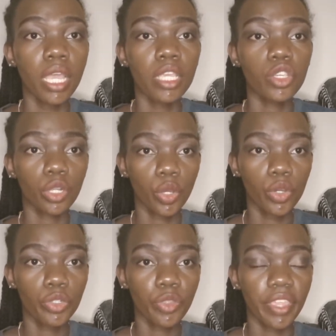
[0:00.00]
you'll go
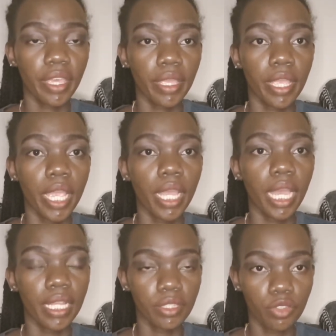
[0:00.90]
to the
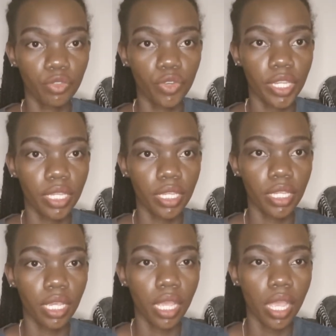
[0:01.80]
country
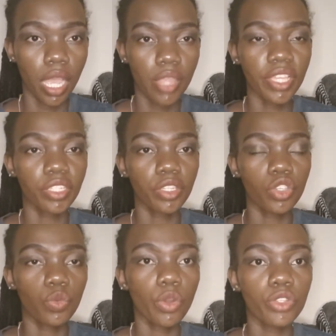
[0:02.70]
that
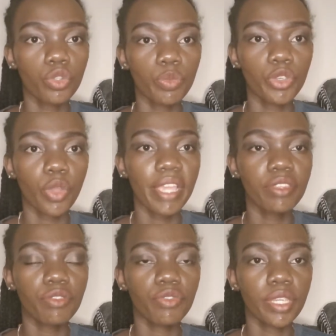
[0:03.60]
you want to be your
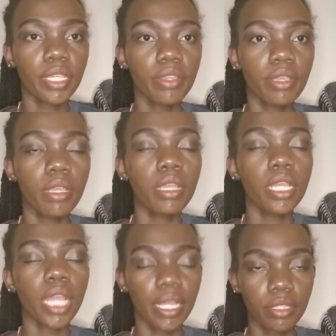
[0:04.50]
entry
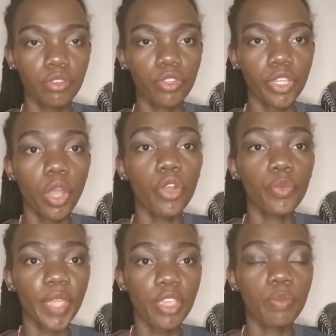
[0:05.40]
country or
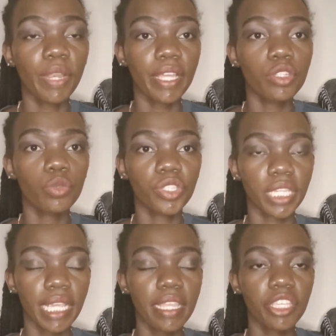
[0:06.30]
where you plan to
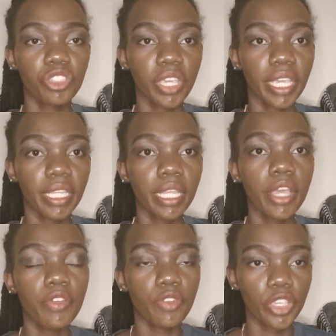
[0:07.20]
stay in the Schengen
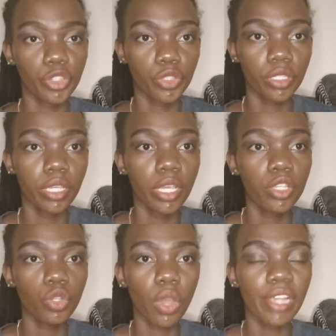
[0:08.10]
region.
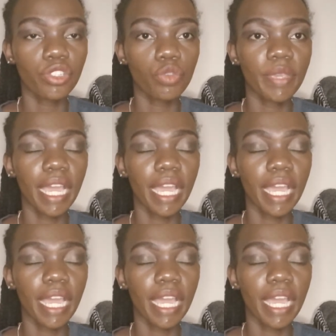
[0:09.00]
So assuming,